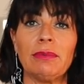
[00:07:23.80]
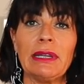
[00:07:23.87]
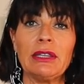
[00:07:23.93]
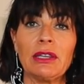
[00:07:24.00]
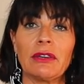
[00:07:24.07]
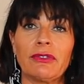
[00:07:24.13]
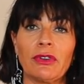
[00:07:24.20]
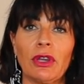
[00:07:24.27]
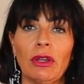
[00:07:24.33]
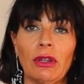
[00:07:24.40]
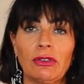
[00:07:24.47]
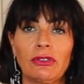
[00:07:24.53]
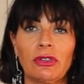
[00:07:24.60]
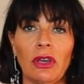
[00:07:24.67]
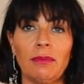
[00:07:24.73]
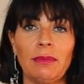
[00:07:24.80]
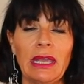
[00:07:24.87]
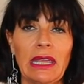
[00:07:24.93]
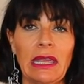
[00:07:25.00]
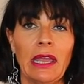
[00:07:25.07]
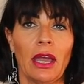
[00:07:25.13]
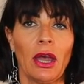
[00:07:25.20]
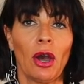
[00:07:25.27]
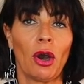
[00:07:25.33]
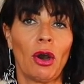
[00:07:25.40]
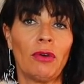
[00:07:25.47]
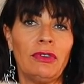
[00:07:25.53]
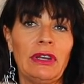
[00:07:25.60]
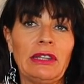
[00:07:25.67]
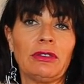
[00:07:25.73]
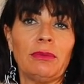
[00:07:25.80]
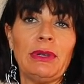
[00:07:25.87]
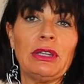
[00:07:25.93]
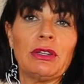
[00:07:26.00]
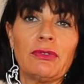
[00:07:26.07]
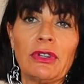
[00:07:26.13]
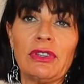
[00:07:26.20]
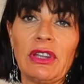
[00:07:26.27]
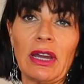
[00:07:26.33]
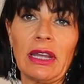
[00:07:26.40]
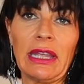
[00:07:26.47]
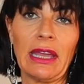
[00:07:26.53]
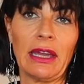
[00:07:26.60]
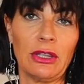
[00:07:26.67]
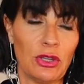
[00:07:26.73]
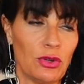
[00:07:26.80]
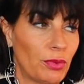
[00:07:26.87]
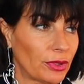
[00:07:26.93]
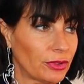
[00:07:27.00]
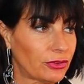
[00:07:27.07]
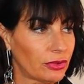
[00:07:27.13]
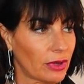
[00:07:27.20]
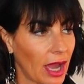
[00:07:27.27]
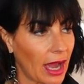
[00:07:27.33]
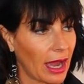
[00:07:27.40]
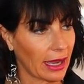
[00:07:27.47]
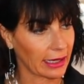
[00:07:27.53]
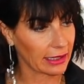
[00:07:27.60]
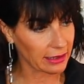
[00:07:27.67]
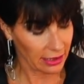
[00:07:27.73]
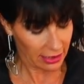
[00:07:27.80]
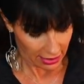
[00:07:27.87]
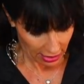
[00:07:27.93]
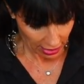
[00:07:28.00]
bit of a tummy or a little bit of a derriere you want to hide.